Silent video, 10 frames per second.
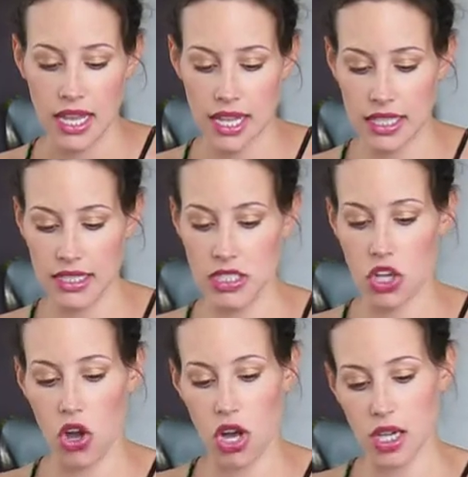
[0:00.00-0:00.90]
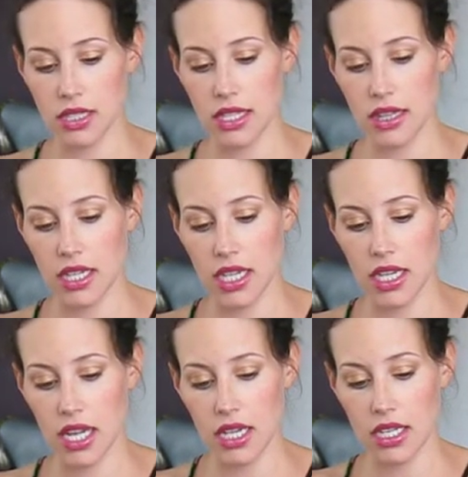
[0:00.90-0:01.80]
It's called
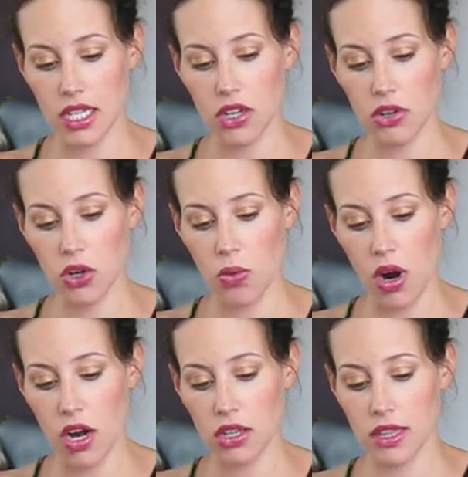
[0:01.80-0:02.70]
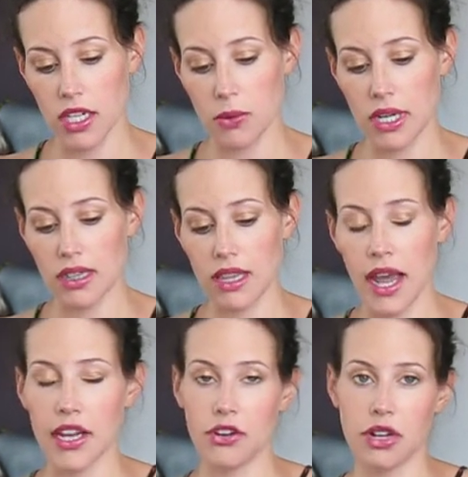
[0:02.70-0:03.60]
the Neo Noir Liquid
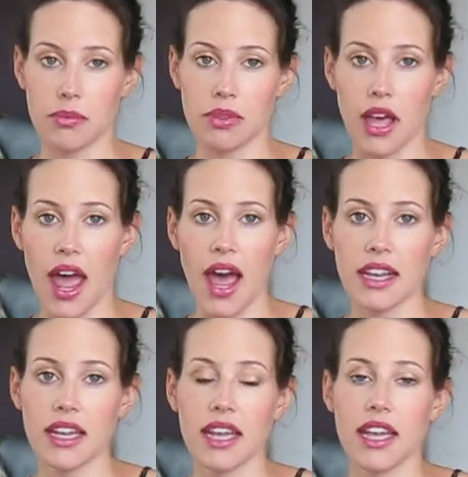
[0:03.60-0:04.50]
Liner in Black.